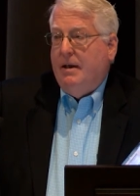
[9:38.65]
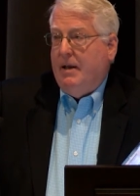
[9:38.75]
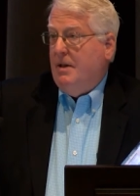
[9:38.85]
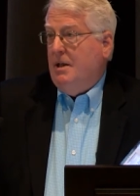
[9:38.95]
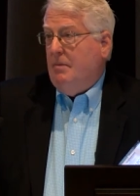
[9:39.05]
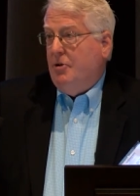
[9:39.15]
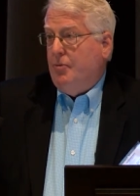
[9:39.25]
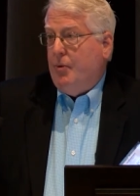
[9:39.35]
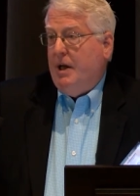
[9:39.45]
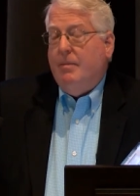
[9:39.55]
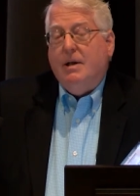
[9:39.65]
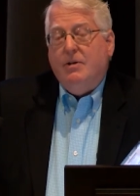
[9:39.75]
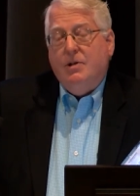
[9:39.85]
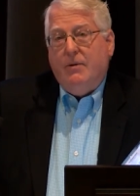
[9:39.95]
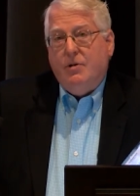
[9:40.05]
and then the most
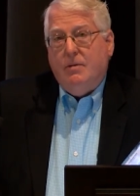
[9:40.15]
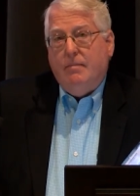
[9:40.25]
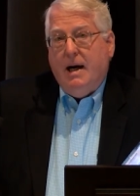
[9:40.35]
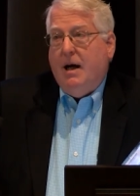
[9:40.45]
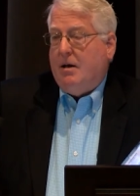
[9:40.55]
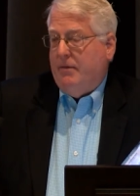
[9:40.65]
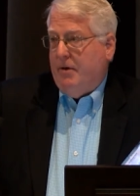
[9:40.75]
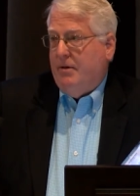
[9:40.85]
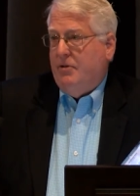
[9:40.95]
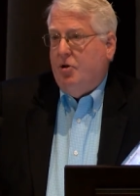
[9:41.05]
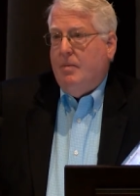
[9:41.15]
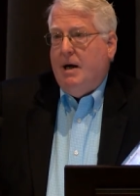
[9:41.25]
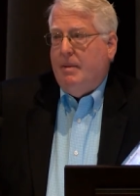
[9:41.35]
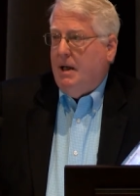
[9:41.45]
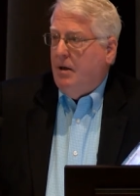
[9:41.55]
preeminent Jefferson biographer,
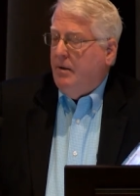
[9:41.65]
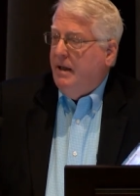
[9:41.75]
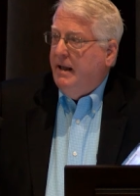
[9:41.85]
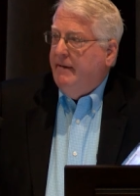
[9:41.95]
Dumas Malone.